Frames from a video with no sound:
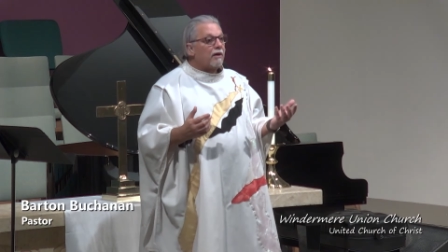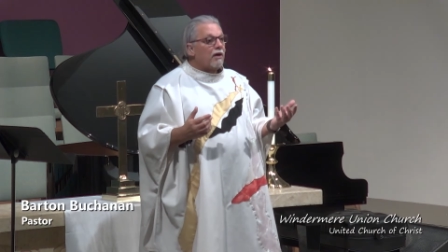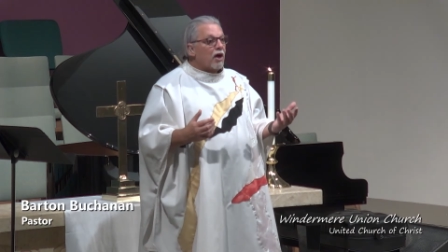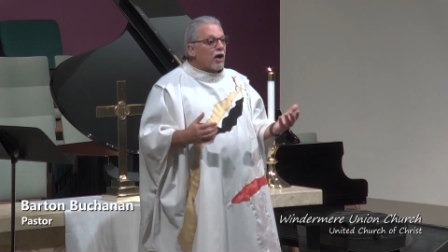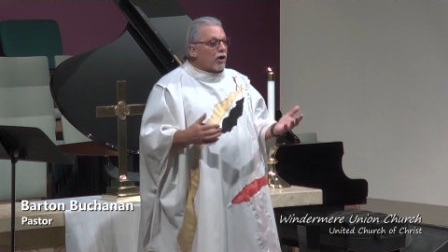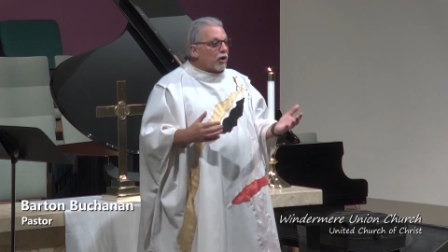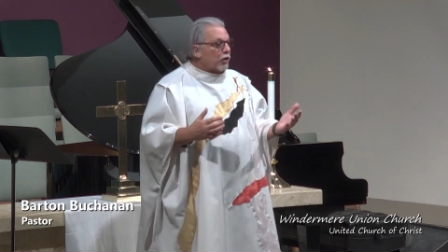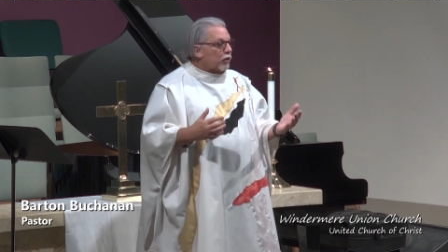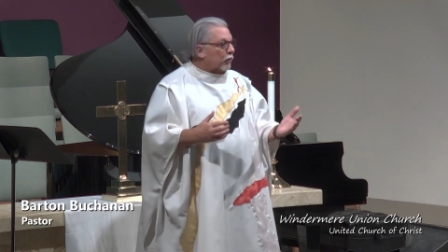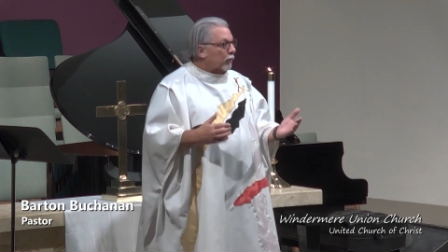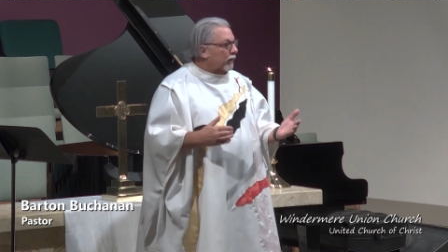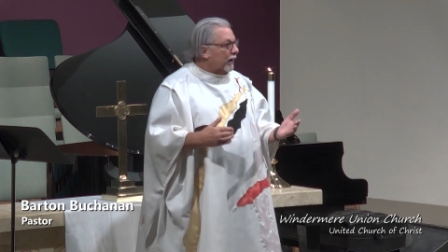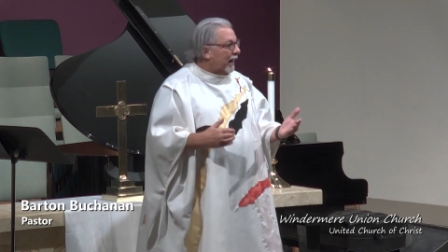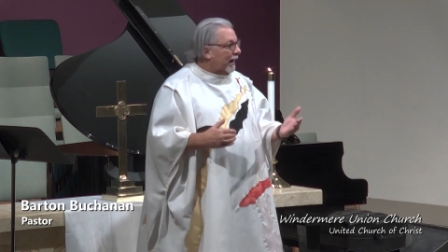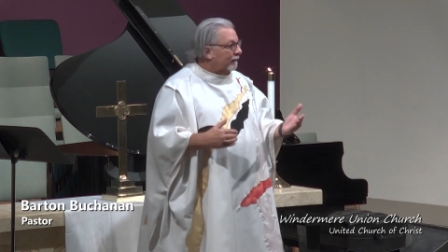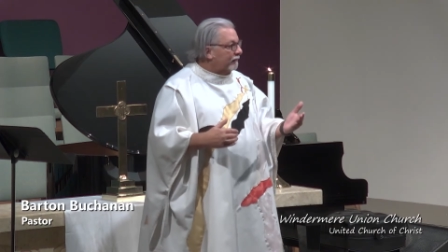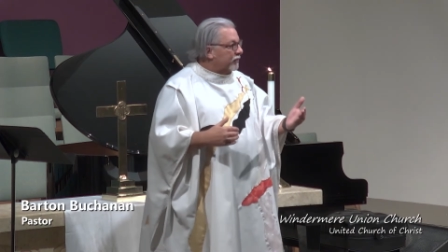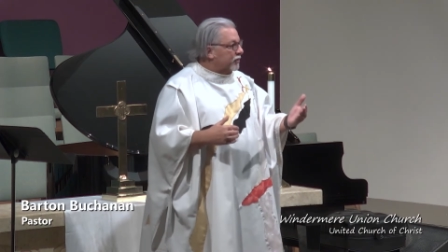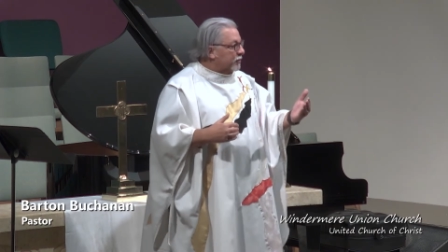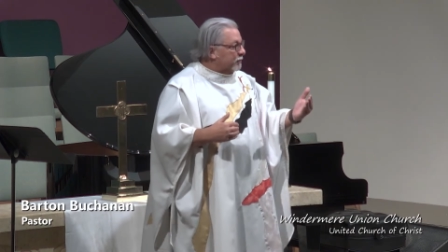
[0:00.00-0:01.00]
You don't
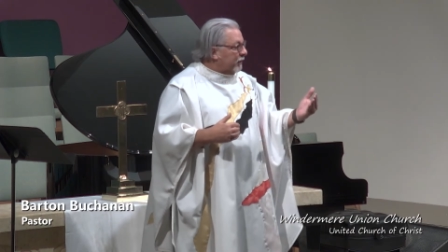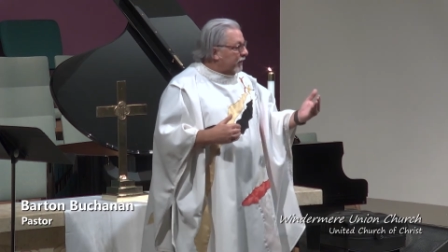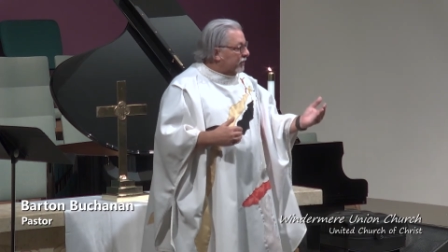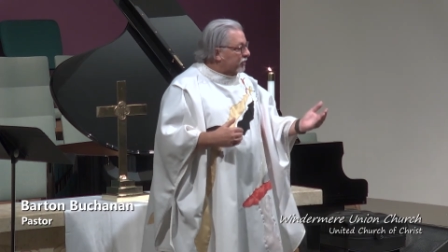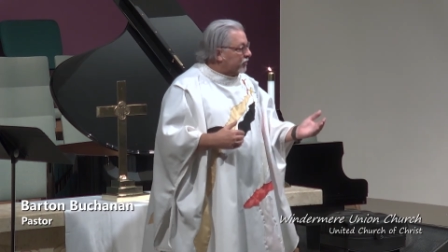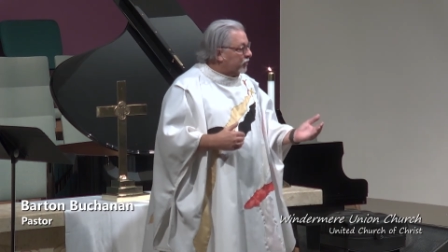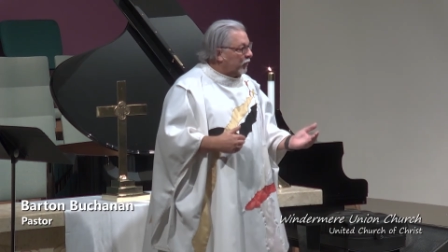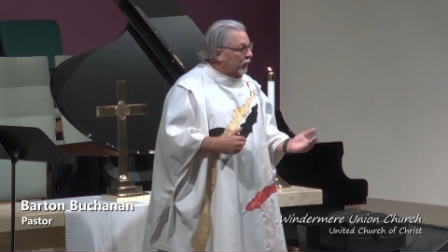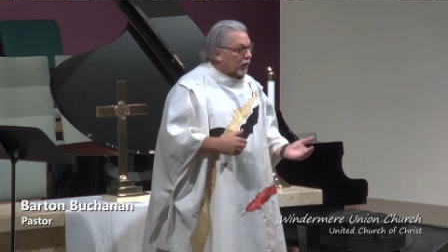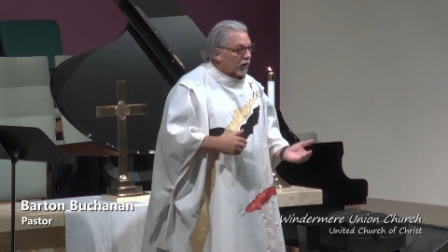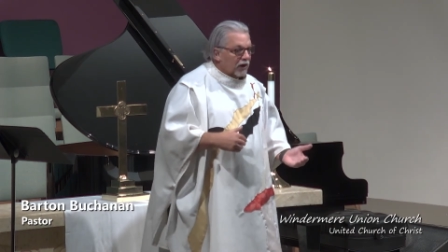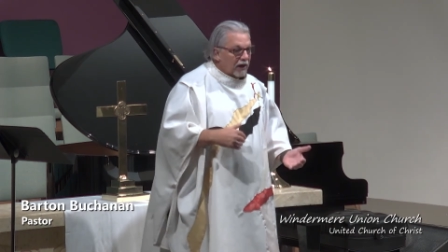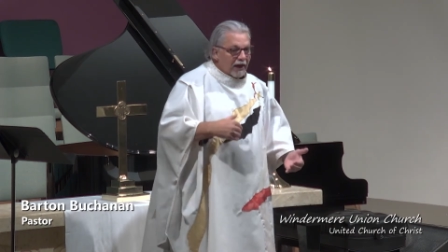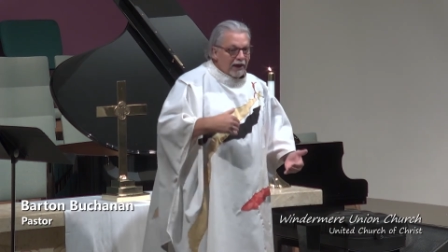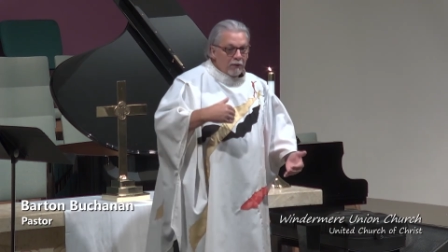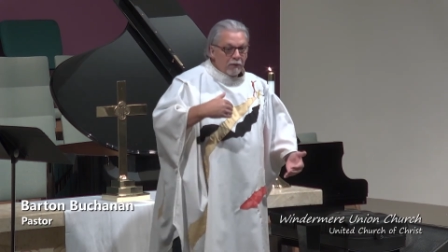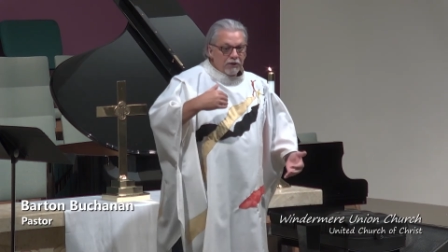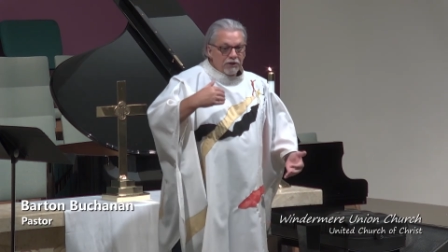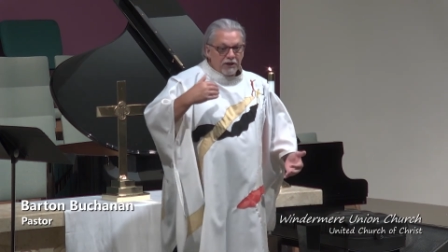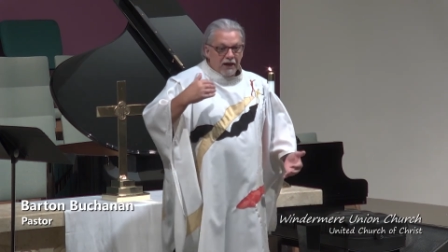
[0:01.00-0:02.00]
have to speak a certain
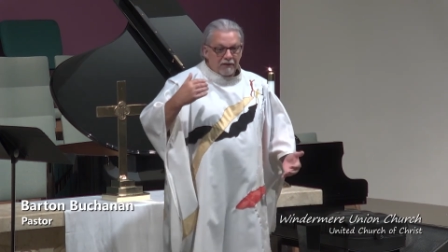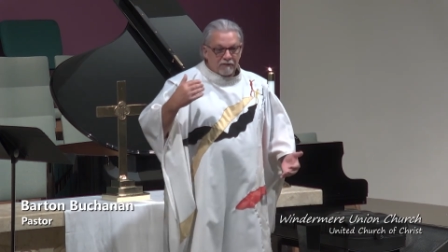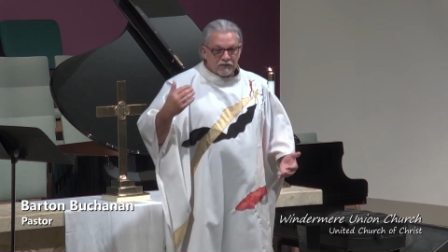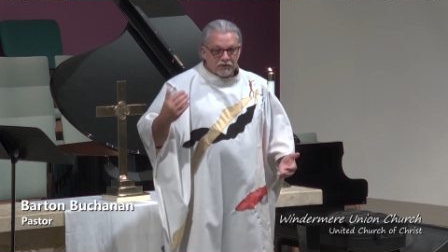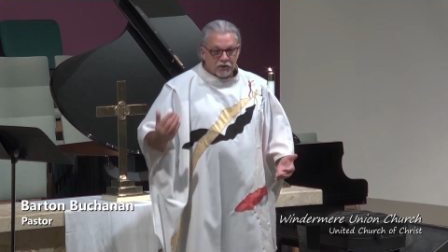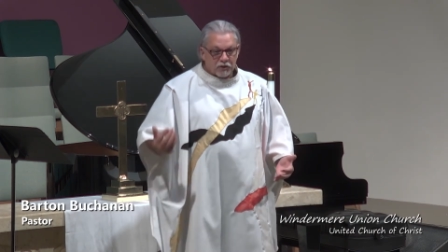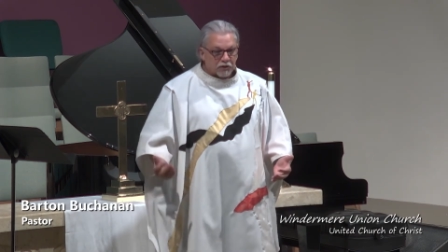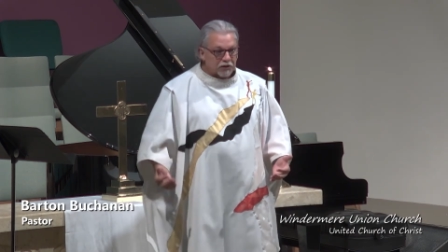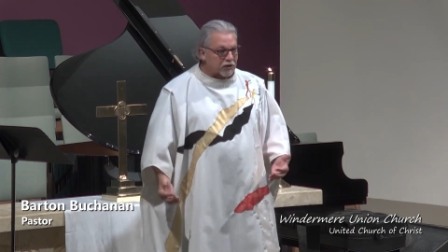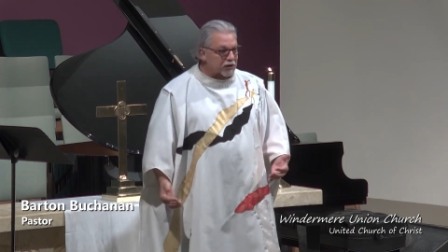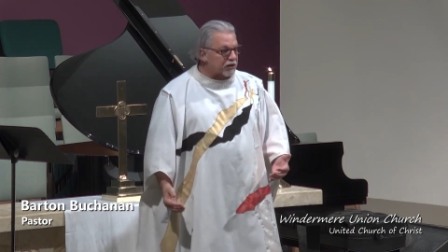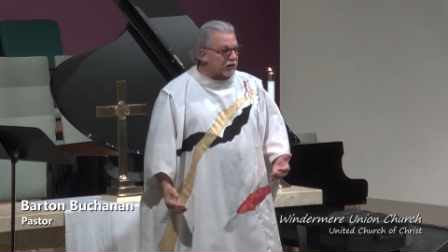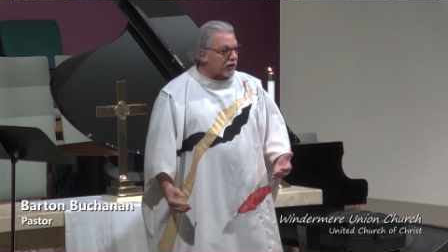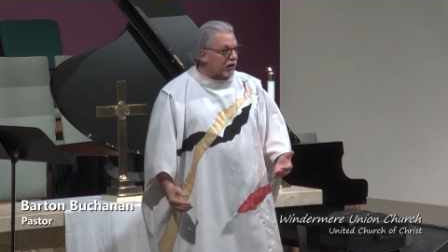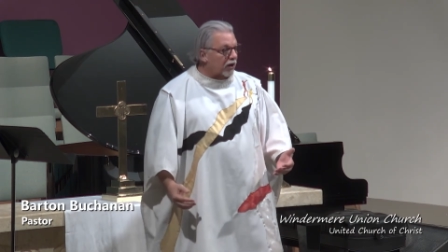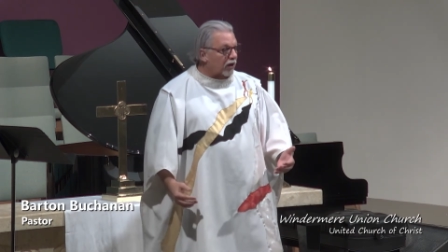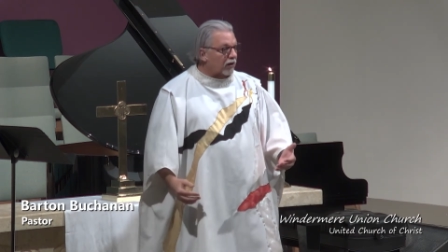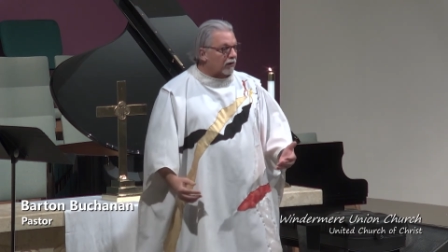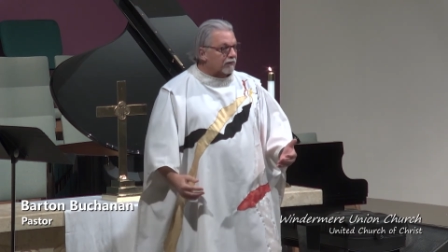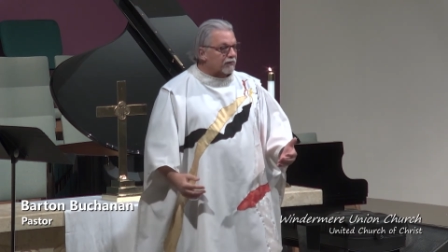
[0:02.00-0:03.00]
language, have a certain
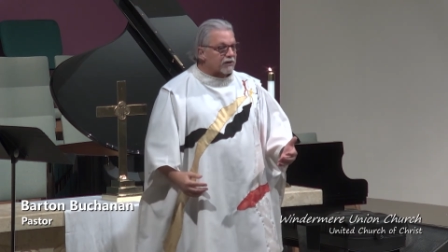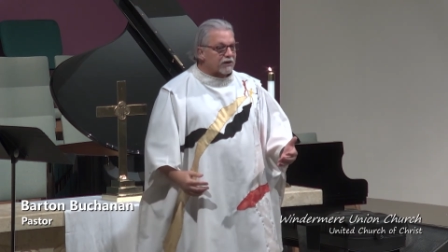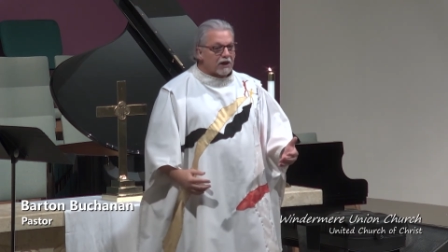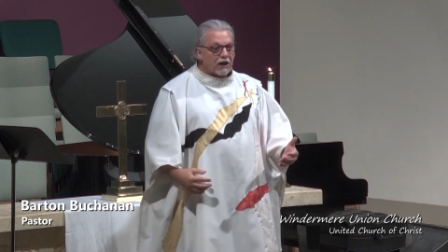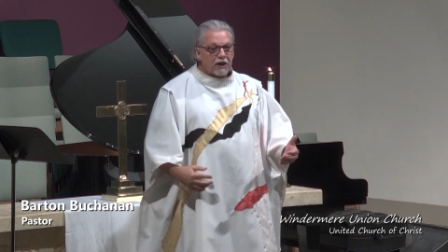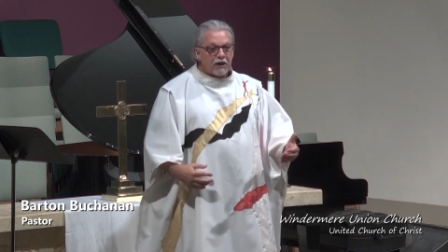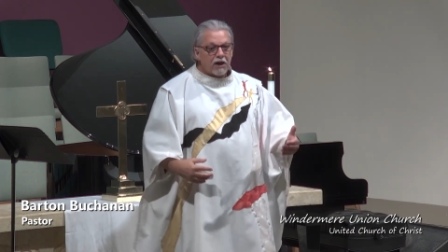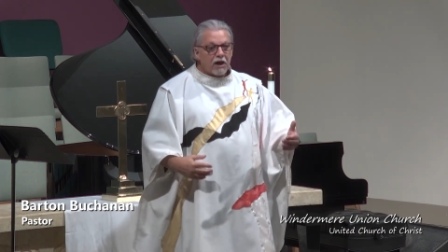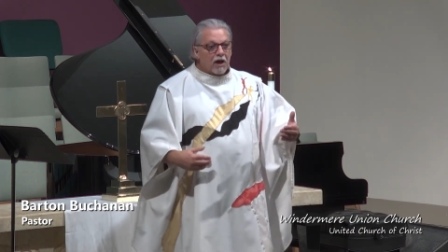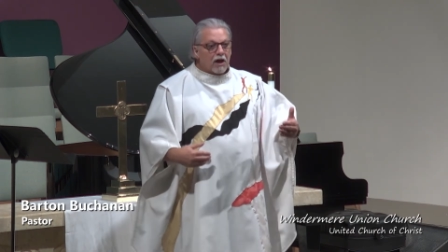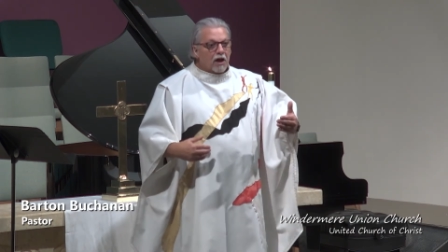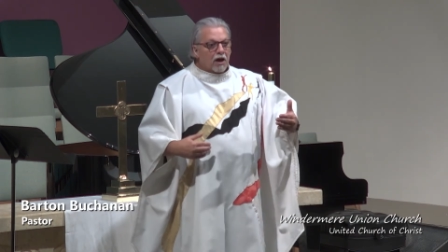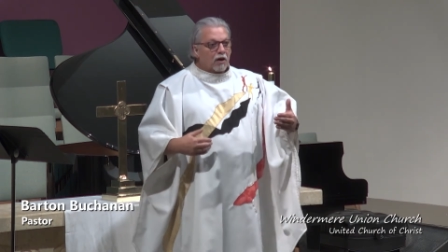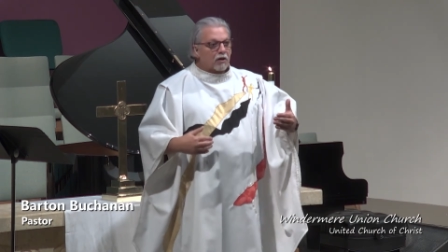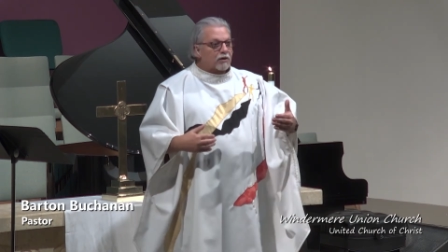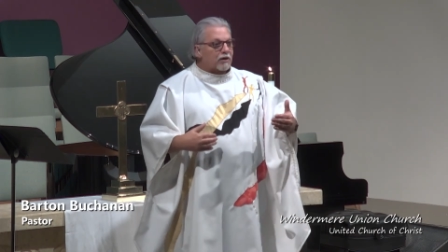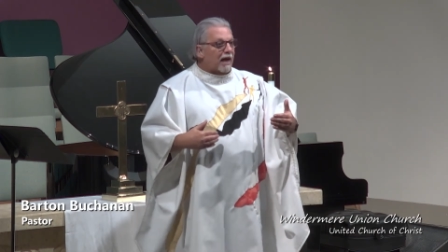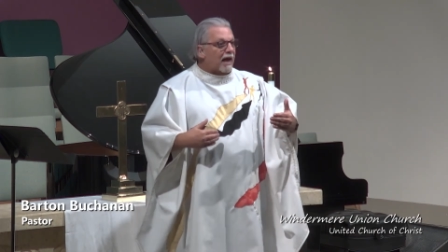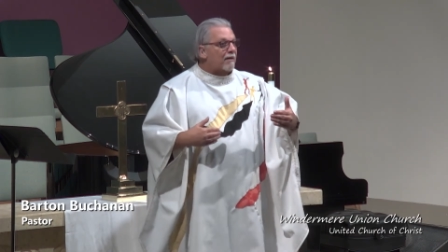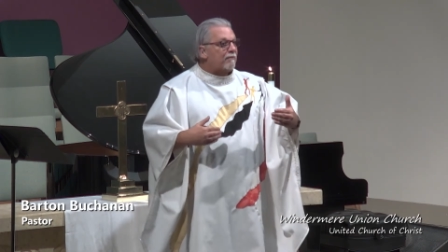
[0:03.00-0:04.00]
color of skin, or to
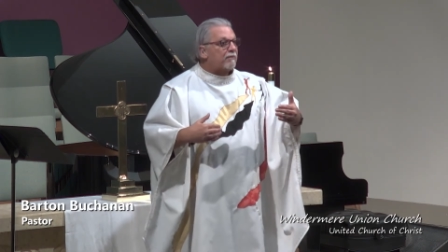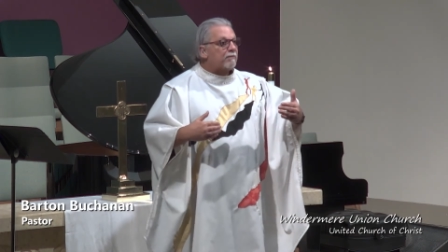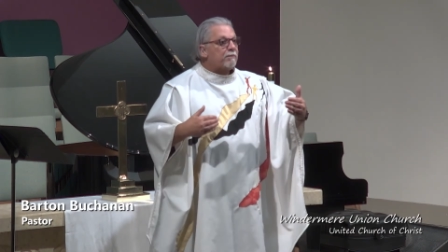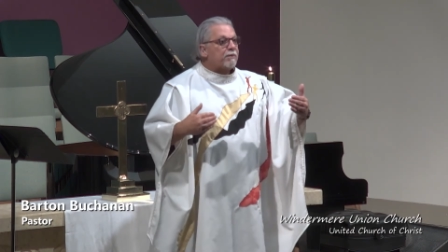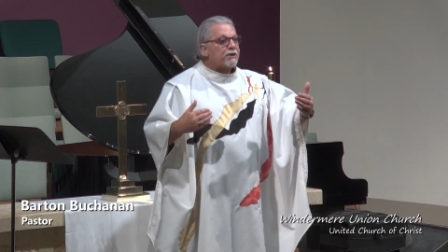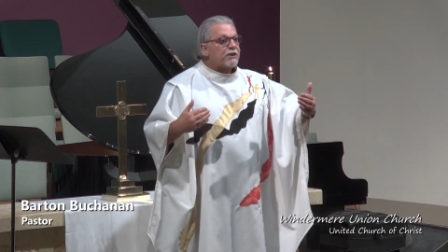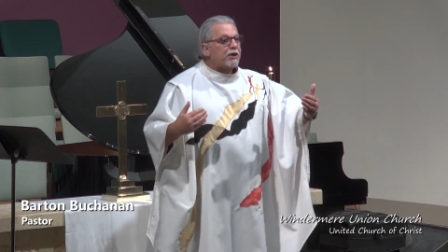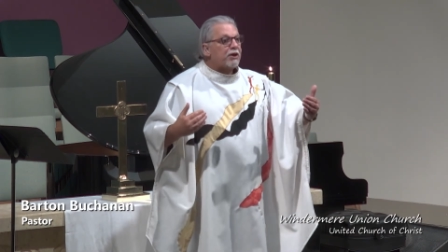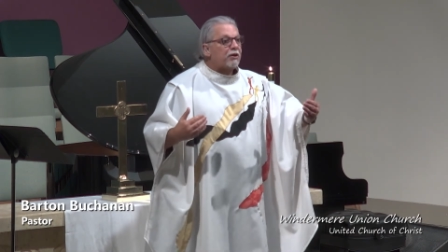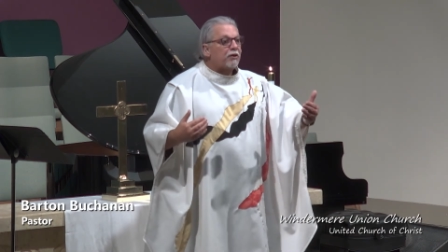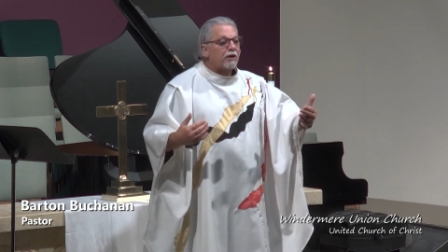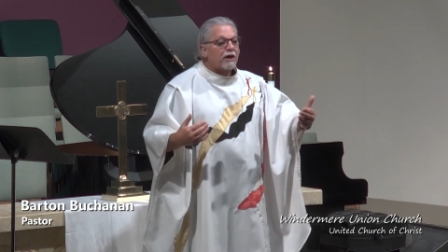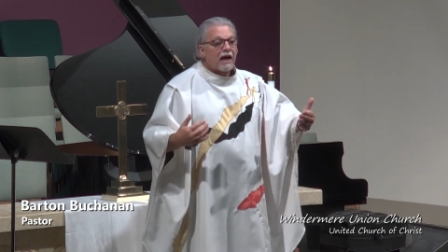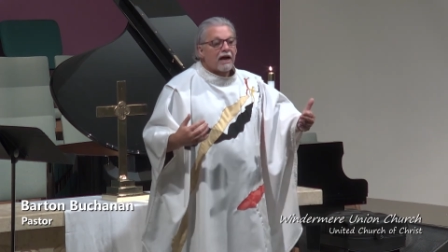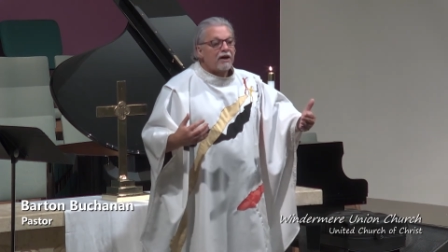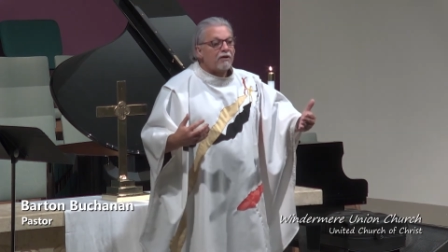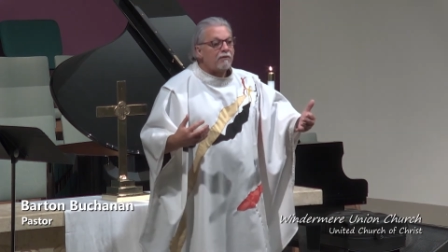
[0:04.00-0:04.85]
have a particular kind of